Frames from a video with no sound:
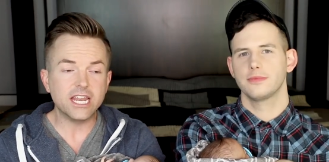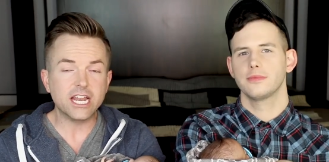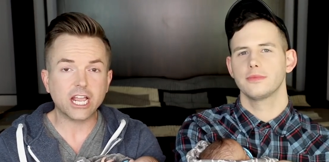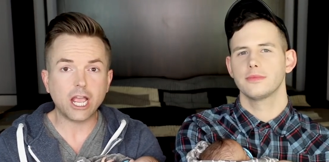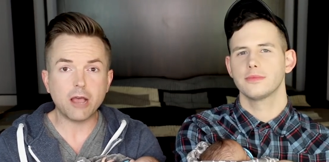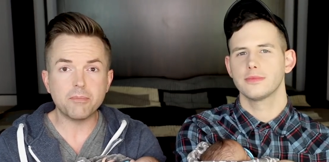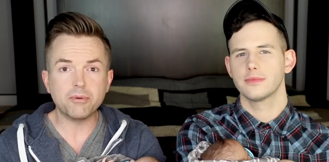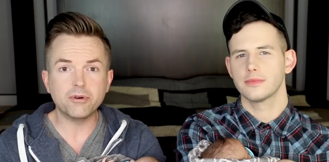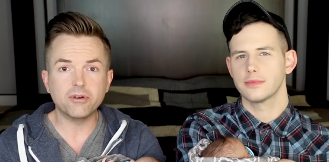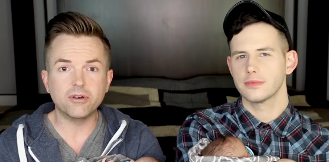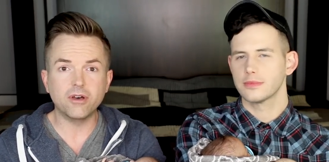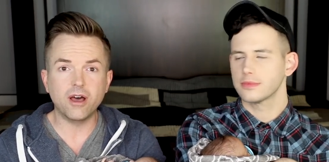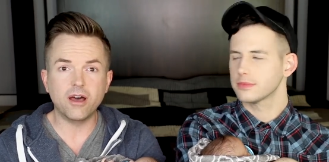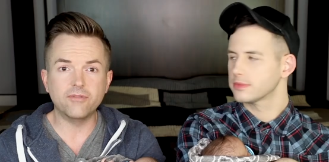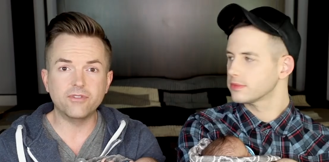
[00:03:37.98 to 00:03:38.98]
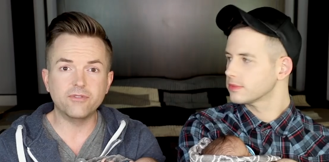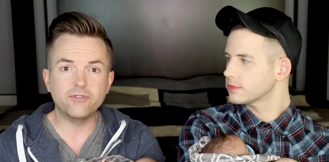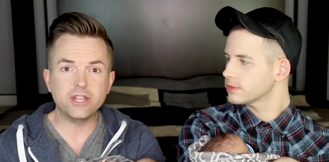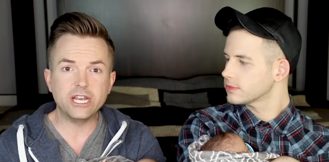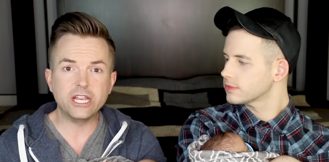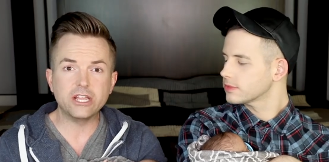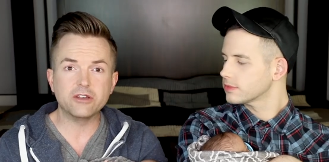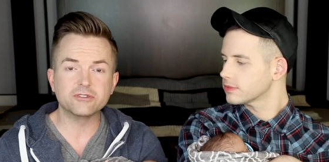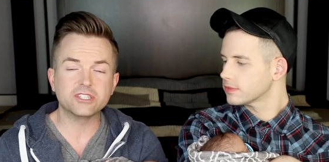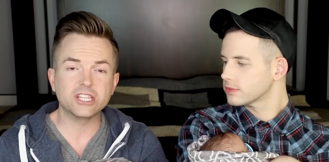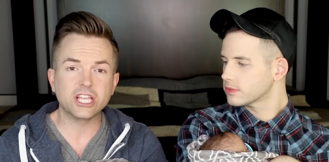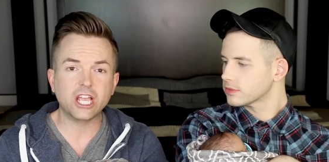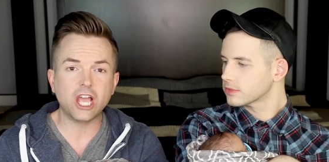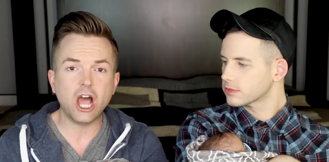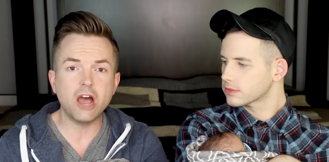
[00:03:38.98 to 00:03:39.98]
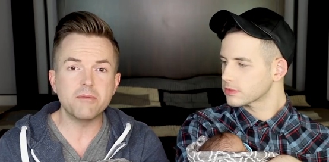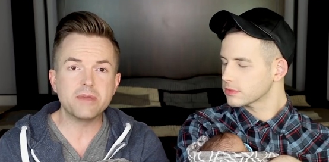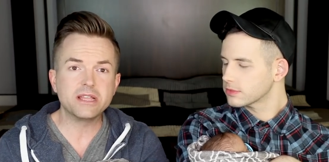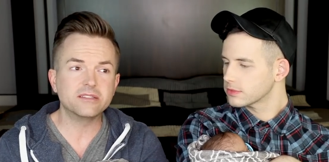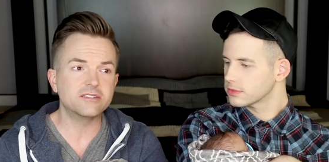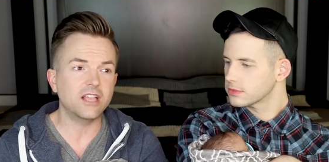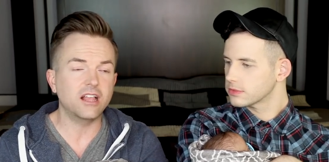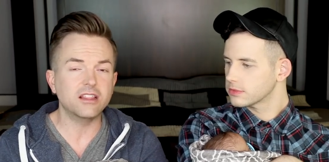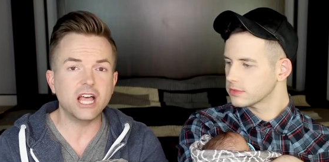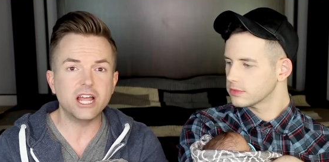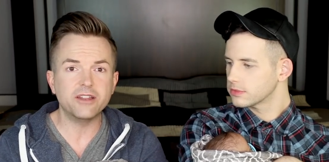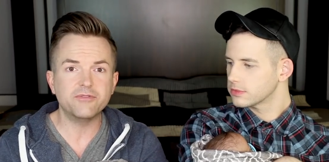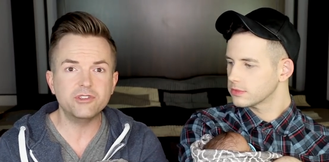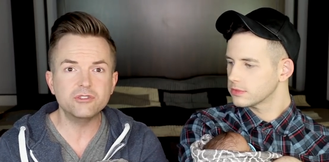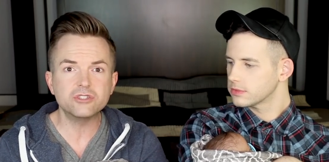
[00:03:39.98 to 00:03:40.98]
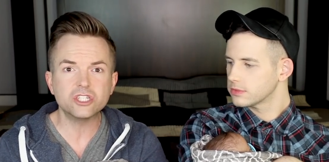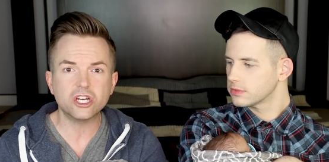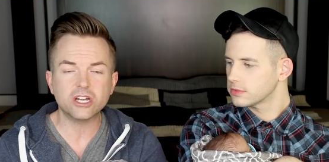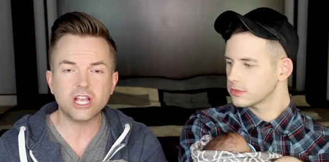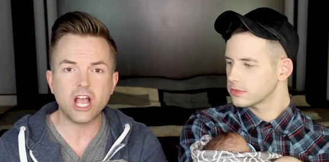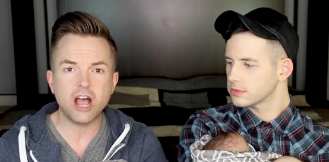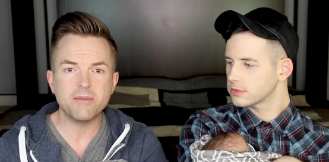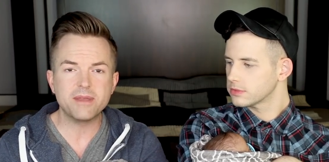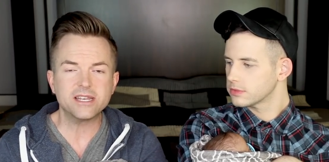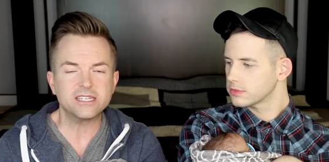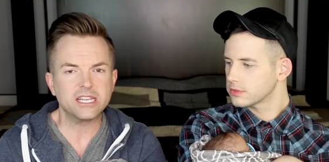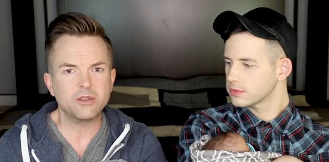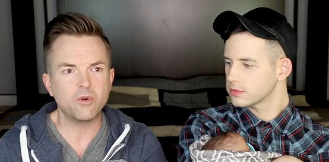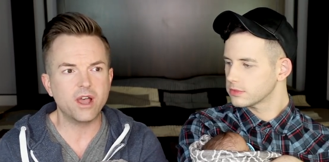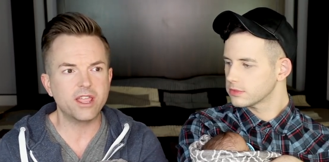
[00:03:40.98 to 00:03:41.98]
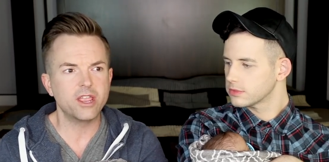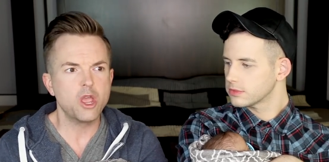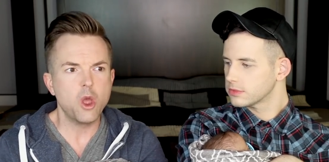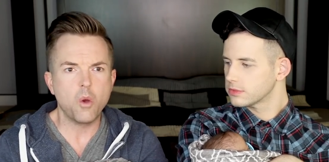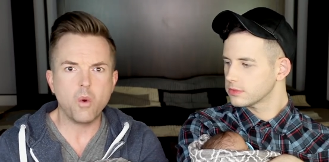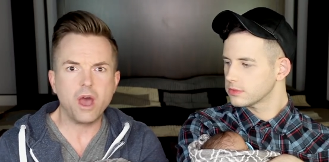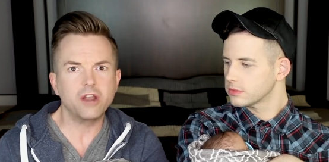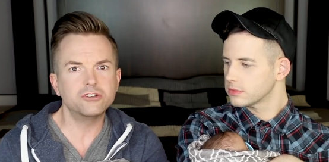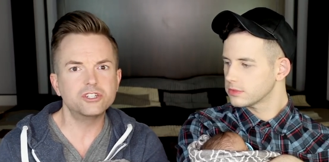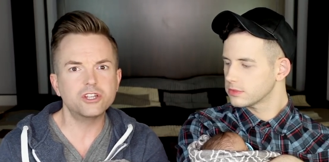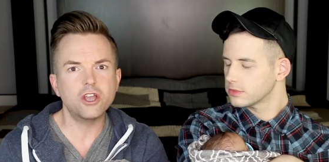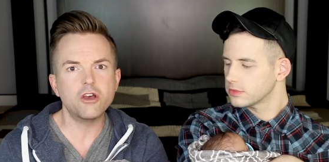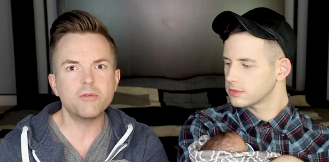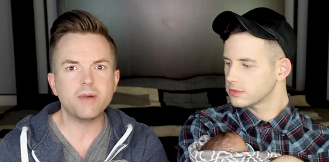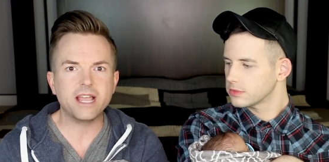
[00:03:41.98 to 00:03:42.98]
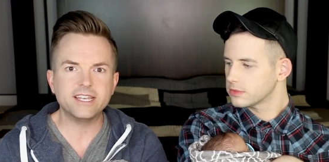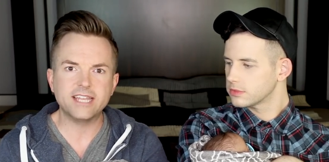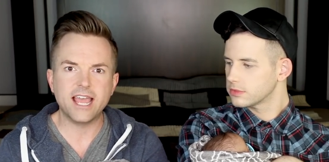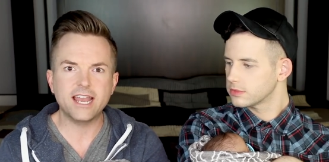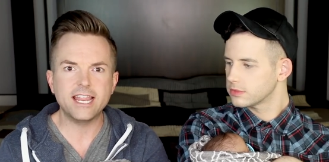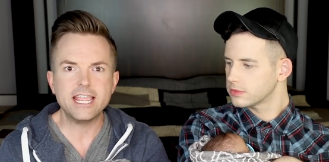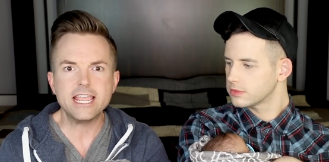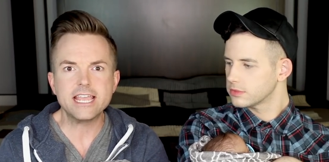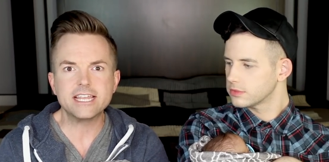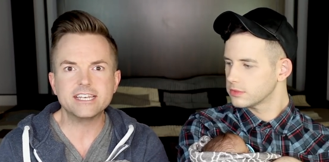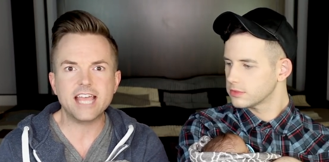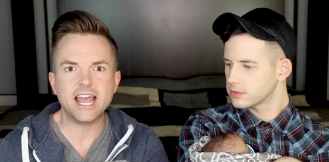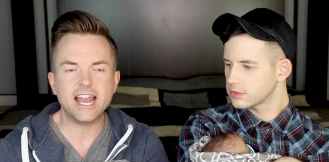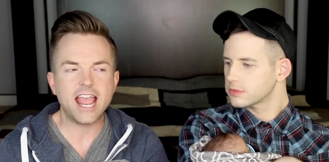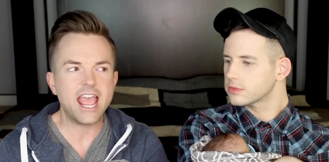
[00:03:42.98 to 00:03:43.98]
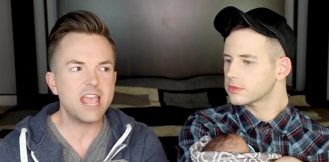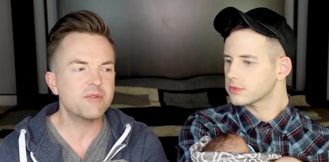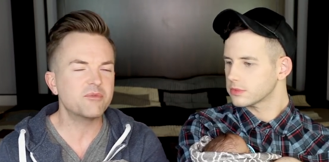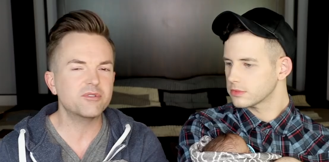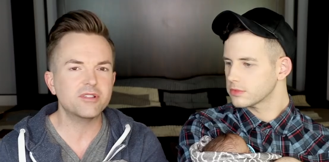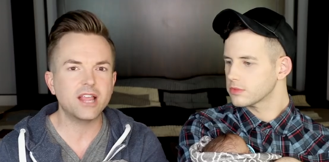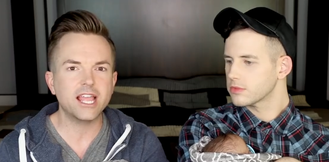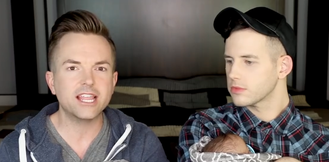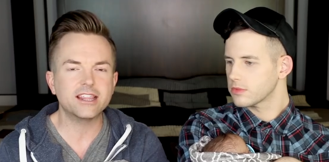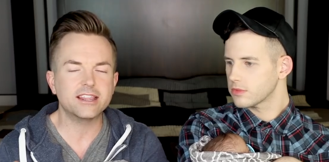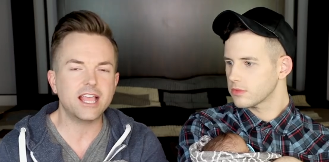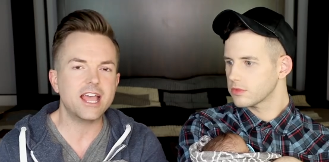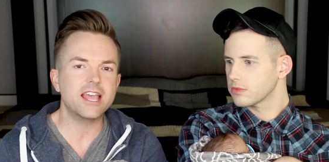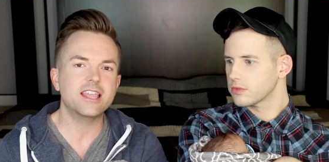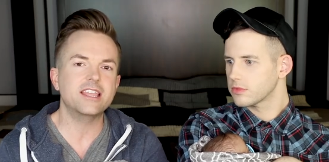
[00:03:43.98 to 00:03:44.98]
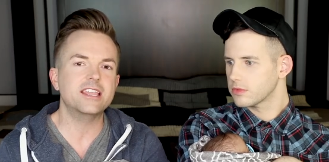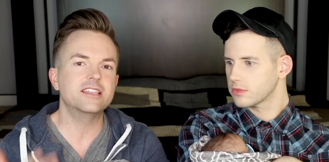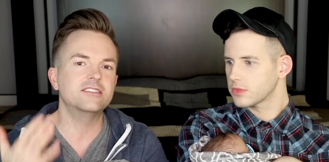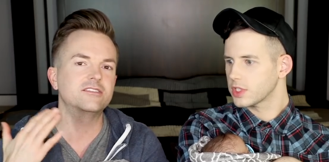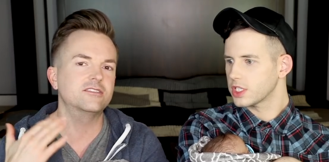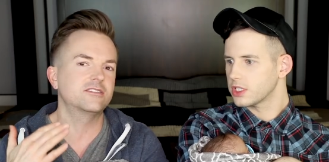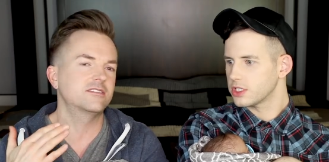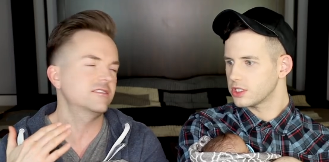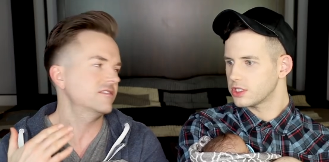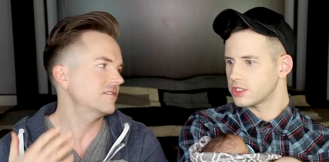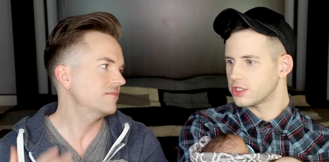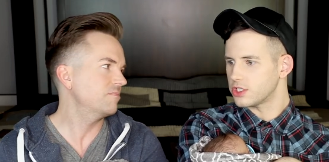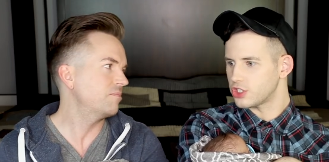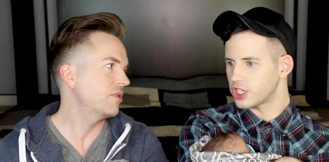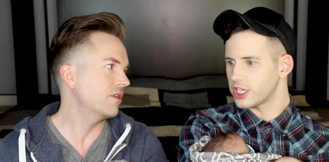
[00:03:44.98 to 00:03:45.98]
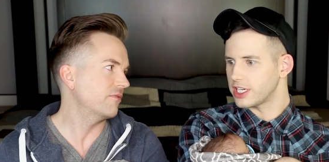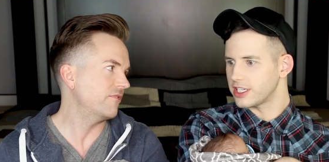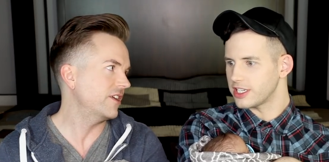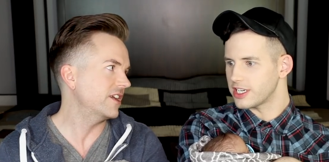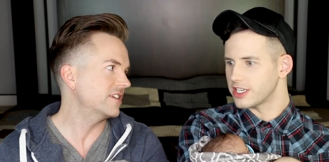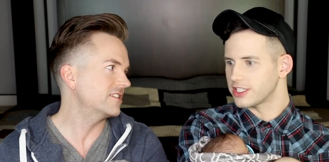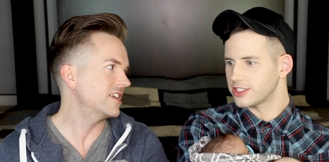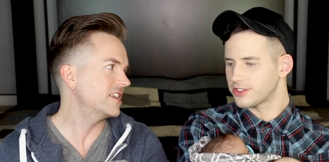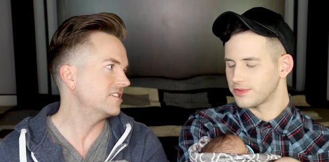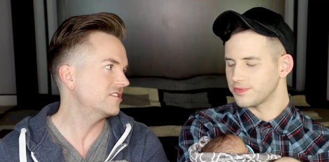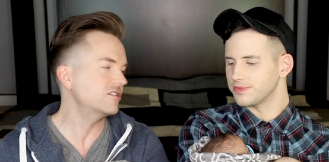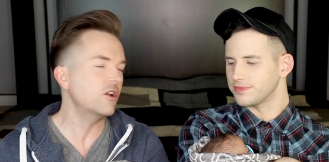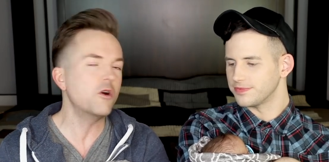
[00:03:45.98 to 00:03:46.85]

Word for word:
Speaker 1: in a couple of the videos and the comments, a lot of you started commenting like, why don't you go by Dad E and Dad A? And we are like, that is Genius. perfect. It's